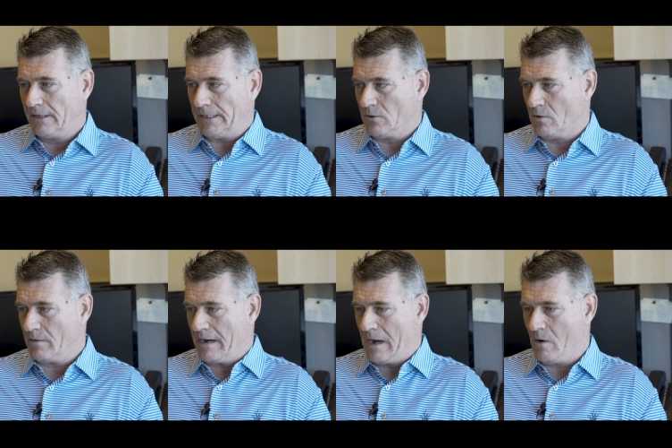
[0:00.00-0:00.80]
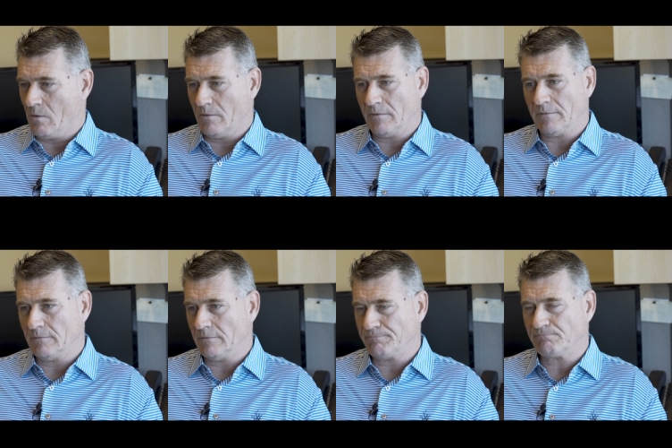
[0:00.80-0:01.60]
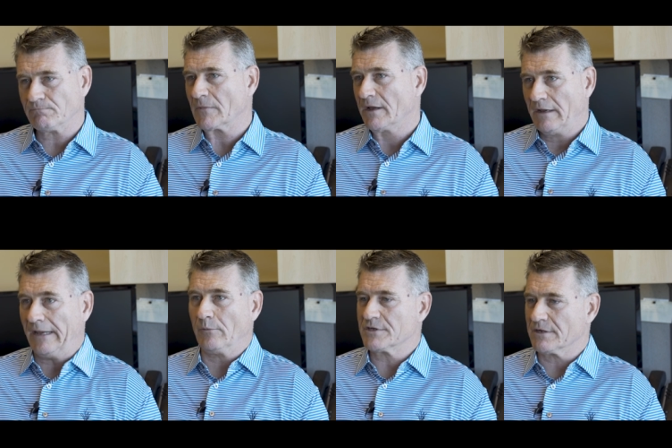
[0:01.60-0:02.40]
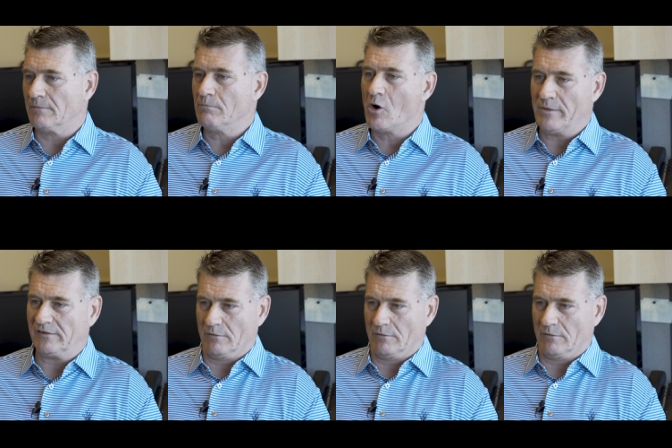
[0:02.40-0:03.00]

you know, how it was a moment